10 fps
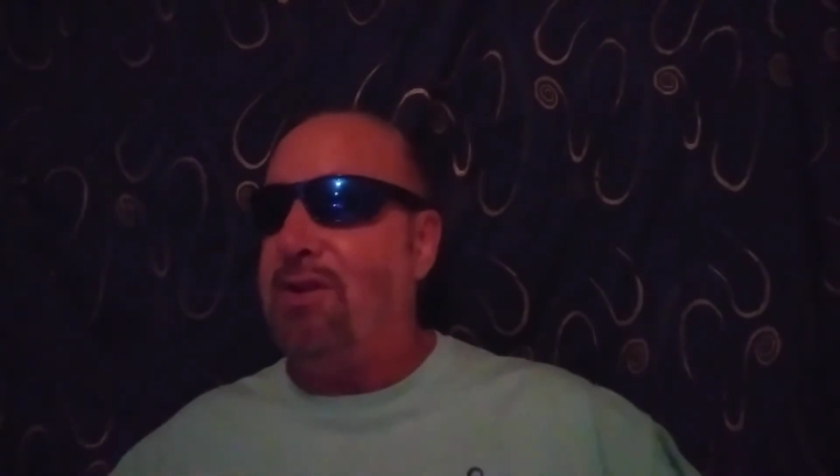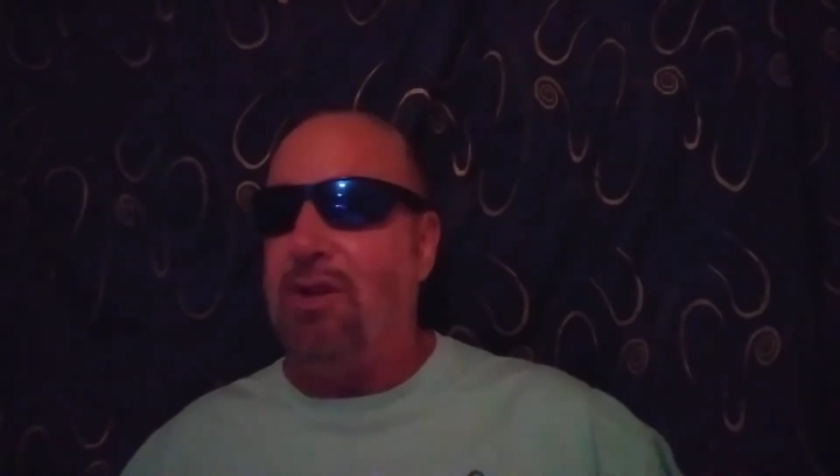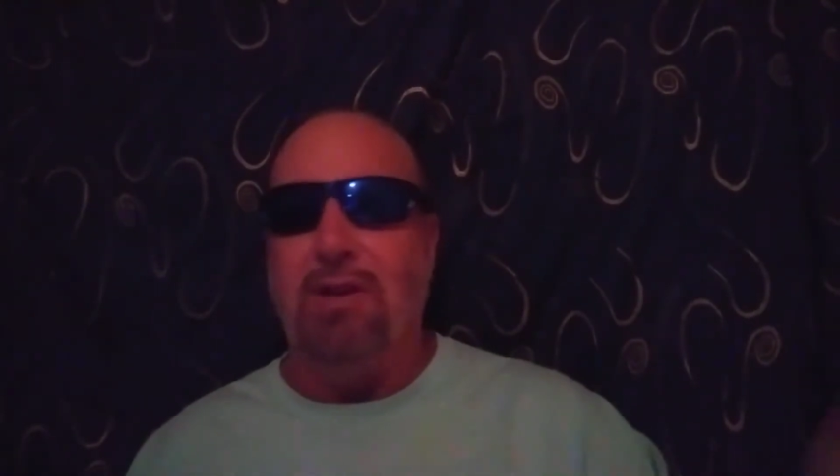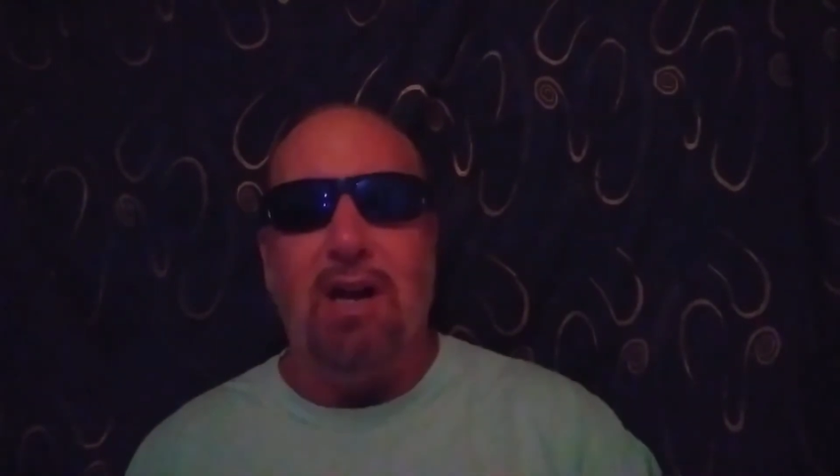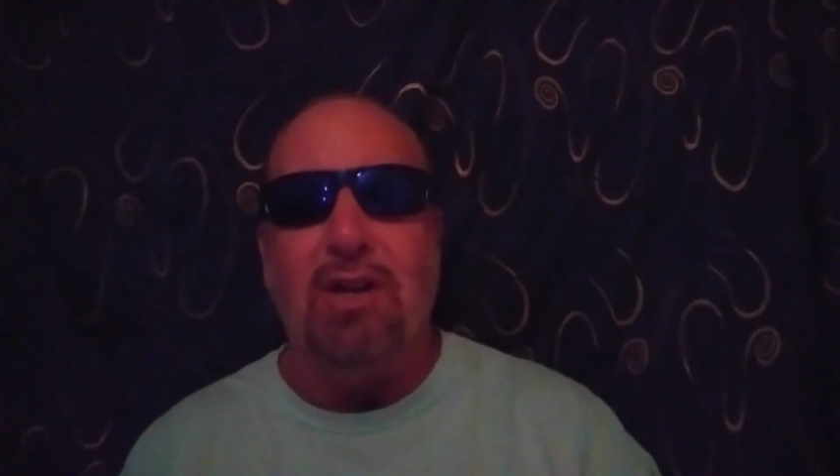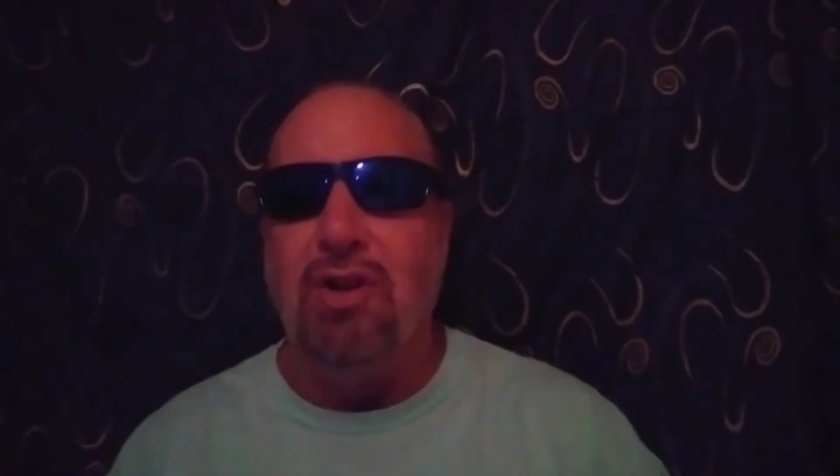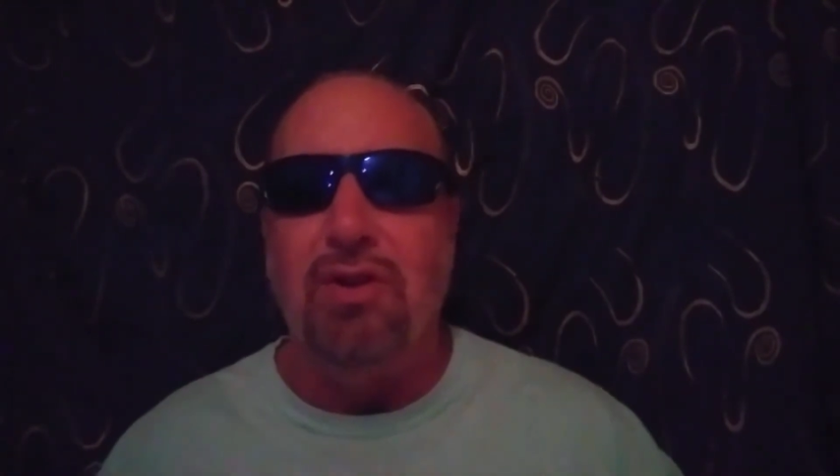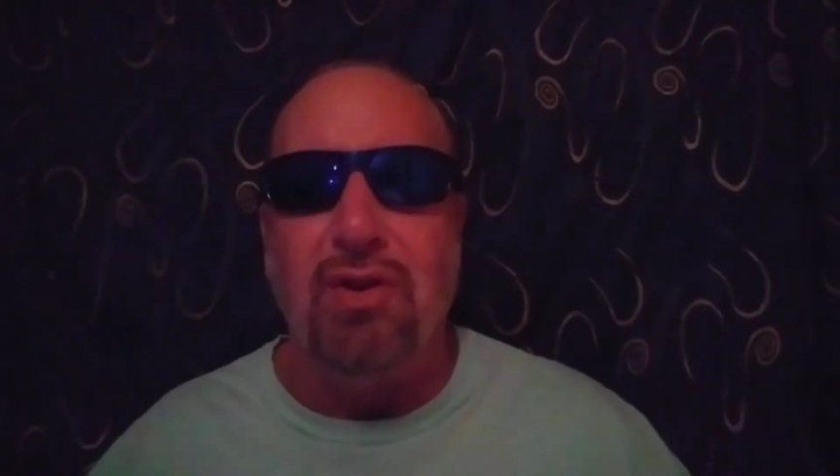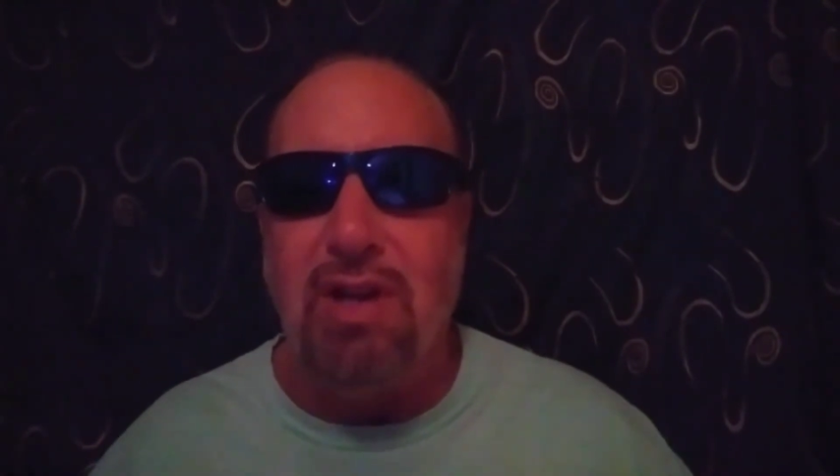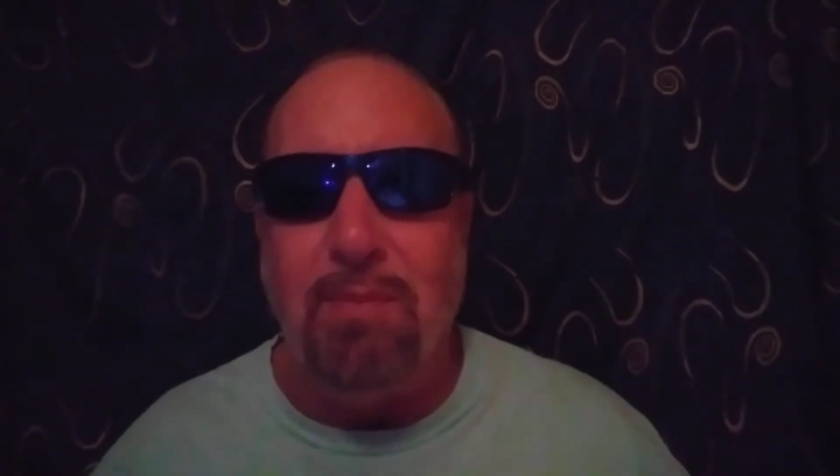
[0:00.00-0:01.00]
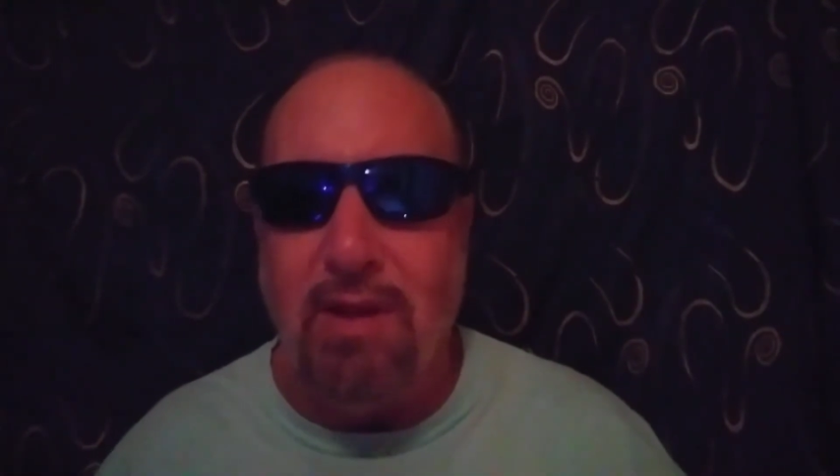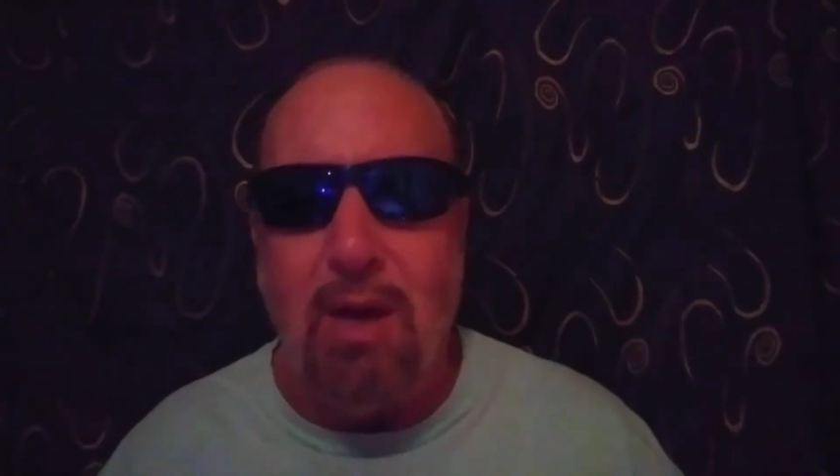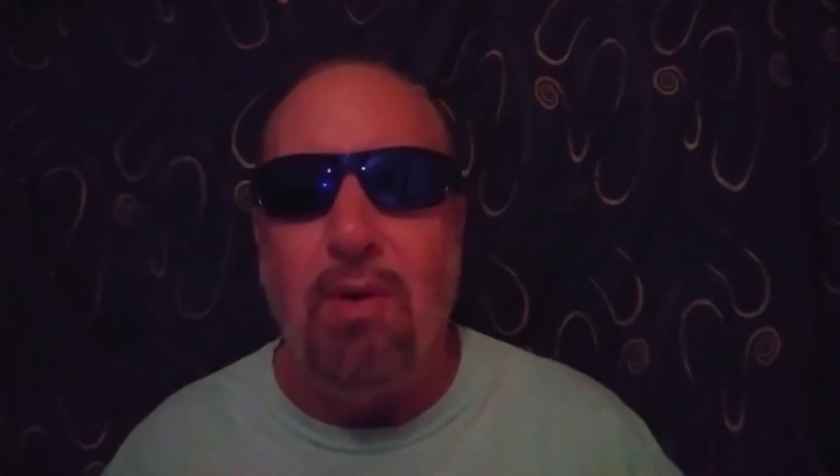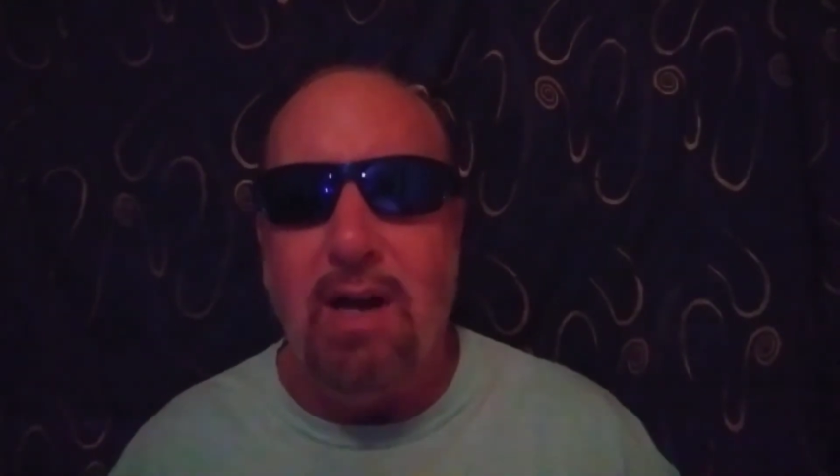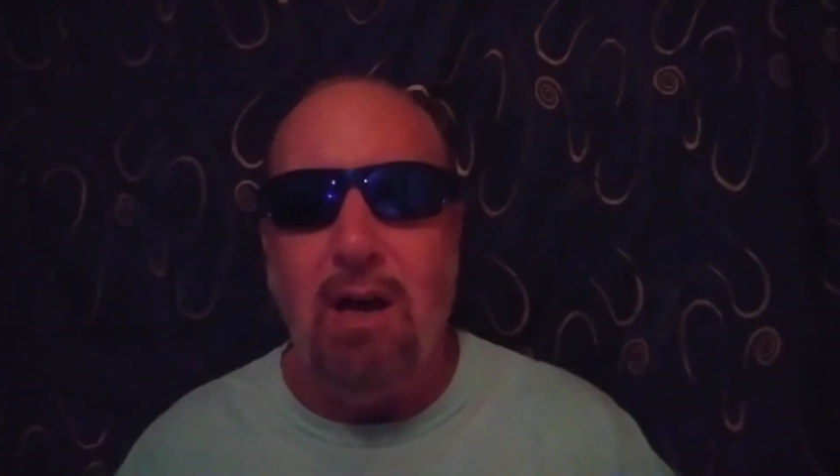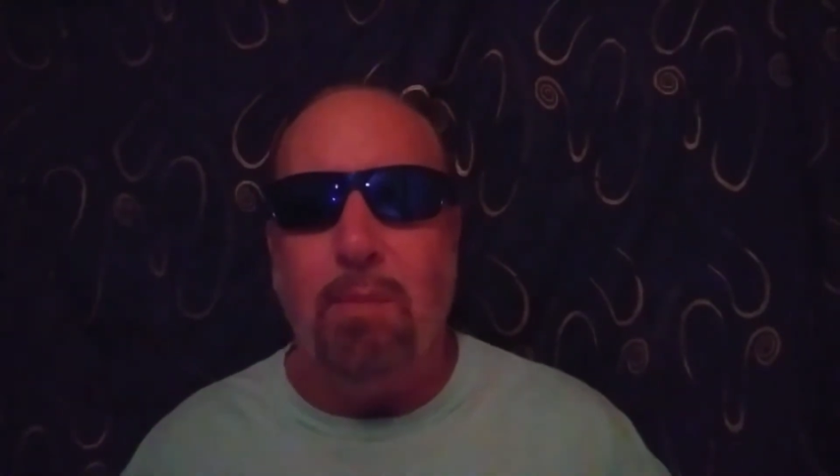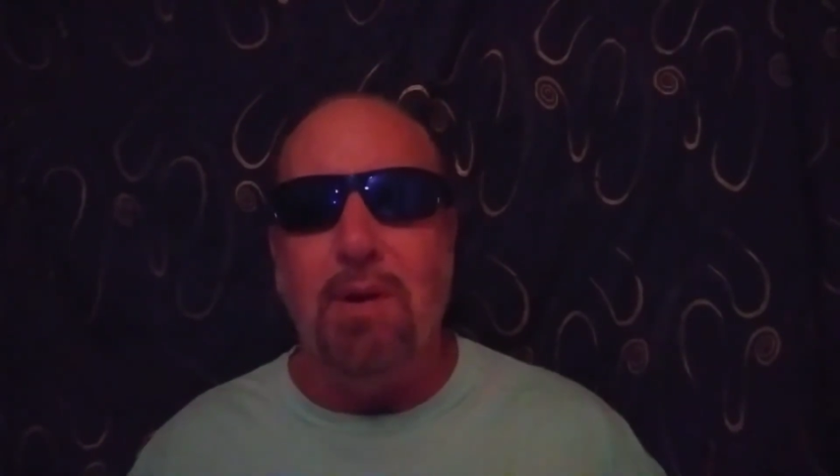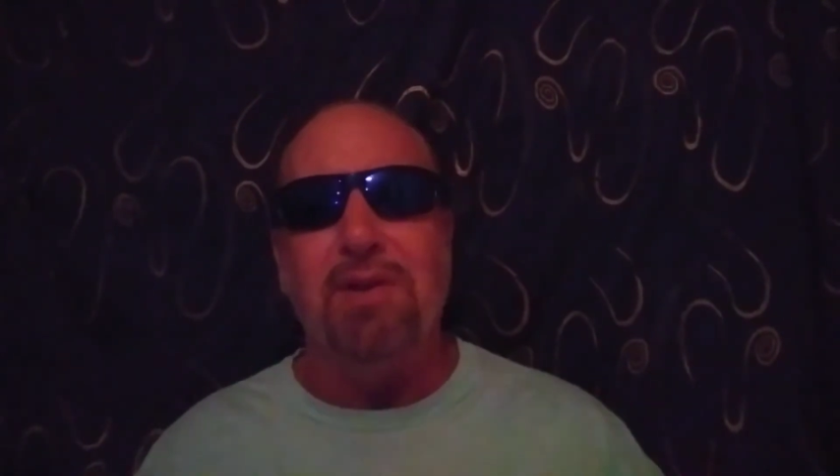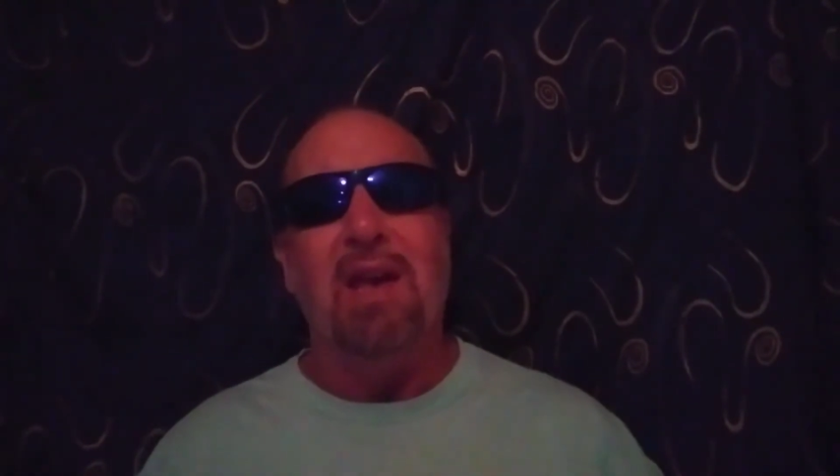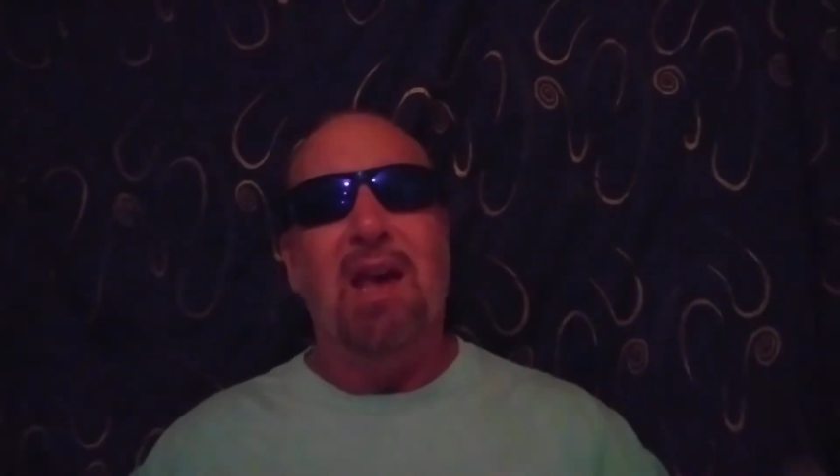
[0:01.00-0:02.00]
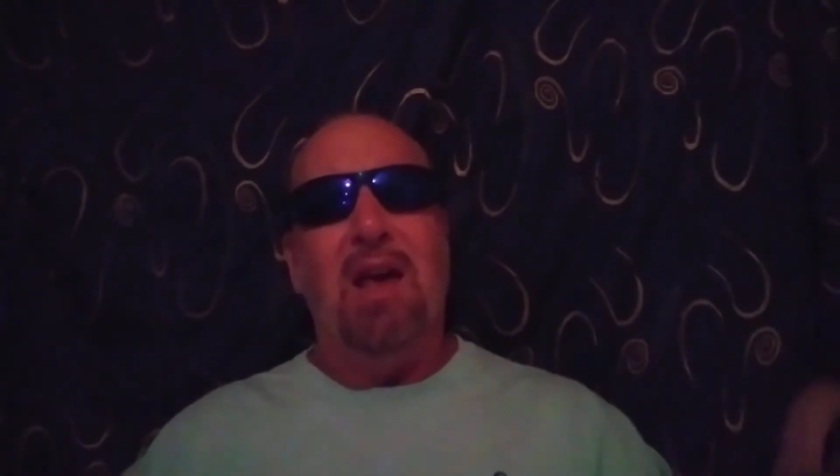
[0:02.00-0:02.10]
deductions or something that will help us.